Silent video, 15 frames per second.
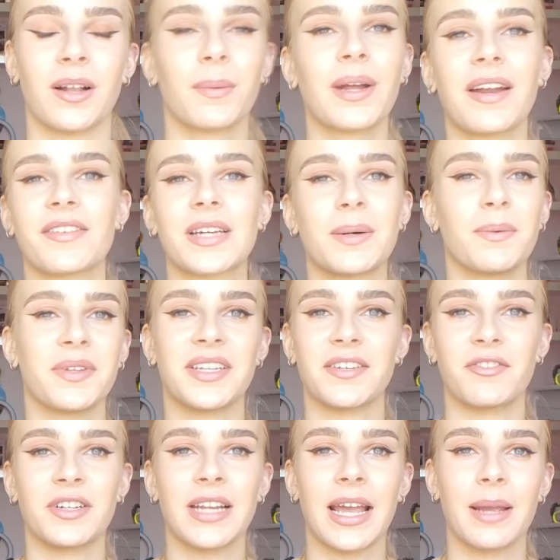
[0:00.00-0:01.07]
I'm going to have to come up with a
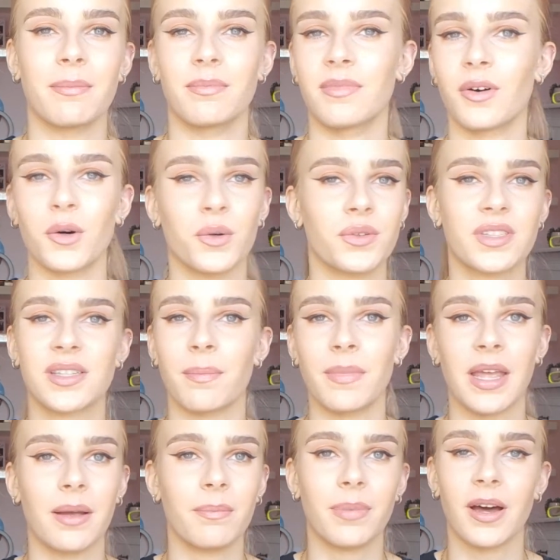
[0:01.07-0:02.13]
different name or
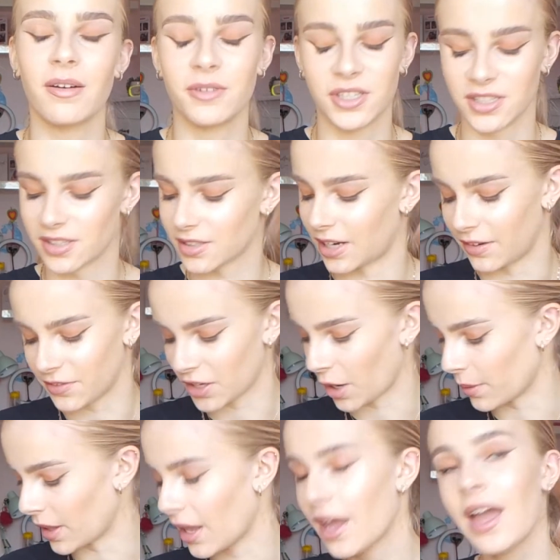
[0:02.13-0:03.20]
something, but we're just going to have to
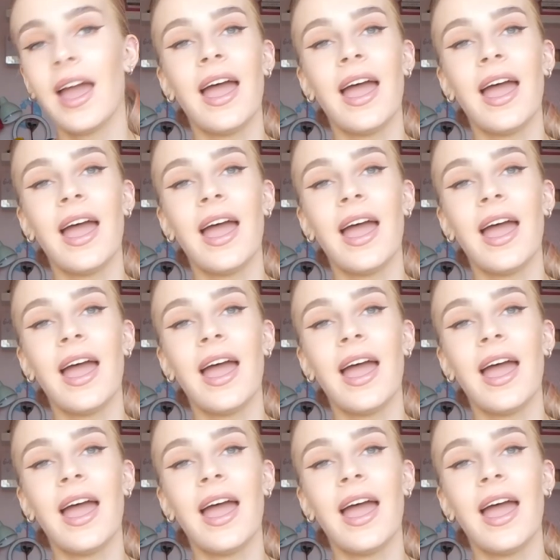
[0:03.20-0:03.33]
go with it.